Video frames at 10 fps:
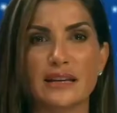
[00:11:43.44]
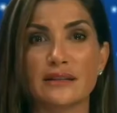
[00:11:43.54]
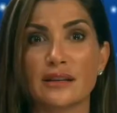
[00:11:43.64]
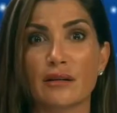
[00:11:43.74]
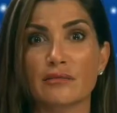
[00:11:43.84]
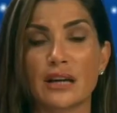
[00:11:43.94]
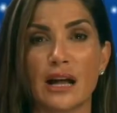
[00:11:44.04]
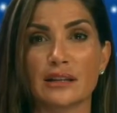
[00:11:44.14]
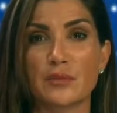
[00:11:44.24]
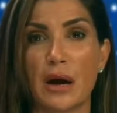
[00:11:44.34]
zero
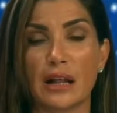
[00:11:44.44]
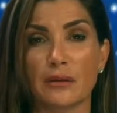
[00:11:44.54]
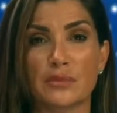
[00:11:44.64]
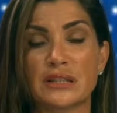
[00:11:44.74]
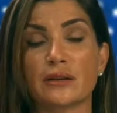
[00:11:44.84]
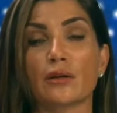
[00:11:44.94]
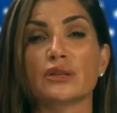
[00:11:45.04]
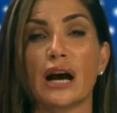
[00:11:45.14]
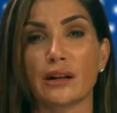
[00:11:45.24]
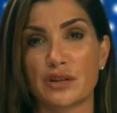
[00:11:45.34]
tolerance, pol zero
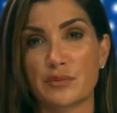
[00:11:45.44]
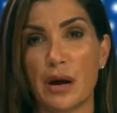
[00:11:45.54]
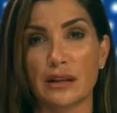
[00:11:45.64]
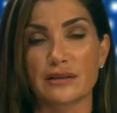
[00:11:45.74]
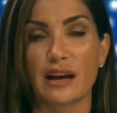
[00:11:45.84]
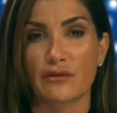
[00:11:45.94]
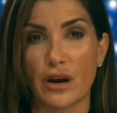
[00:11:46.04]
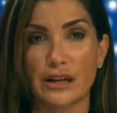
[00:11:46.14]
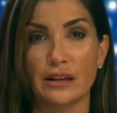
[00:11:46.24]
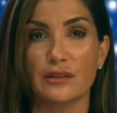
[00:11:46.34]
tolerance policy. I've
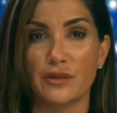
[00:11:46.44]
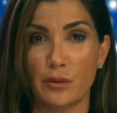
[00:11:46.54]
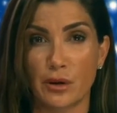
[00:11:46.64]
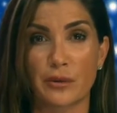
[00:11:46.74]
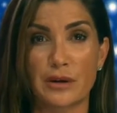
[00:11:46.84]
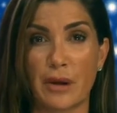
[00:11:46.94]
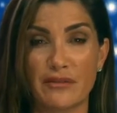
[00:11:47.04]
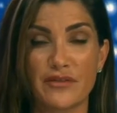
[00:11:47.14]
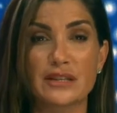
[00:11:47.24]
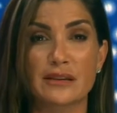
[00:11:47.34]
read it. And if you want to read my
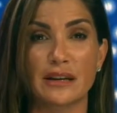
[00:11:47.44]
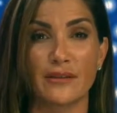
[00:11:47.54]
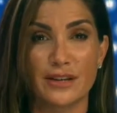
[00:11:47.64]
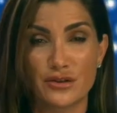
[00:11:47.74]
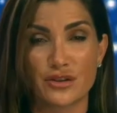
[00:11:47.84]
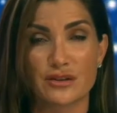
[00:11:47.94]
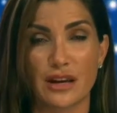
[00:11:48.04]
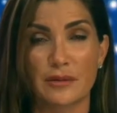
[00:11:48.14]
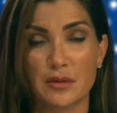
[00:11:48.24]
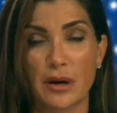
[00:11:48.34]
fisking of it, you should
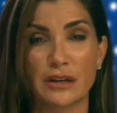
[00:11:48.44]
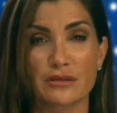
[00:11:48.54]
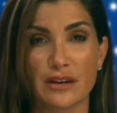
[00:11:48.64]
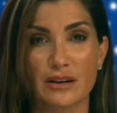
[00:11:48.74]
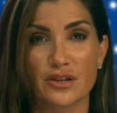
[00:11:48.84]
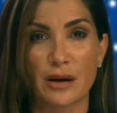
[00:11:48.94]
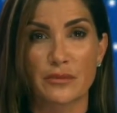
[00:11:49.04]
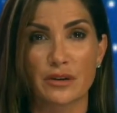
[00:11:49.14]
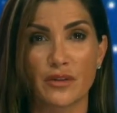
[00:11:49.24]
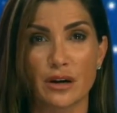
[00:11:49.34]
sign up to my newsletter,
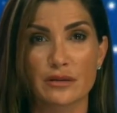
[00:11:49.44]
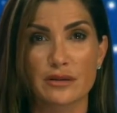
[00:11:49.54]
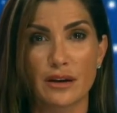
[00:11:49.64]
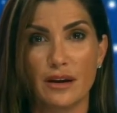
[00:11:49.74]
chapter and verse.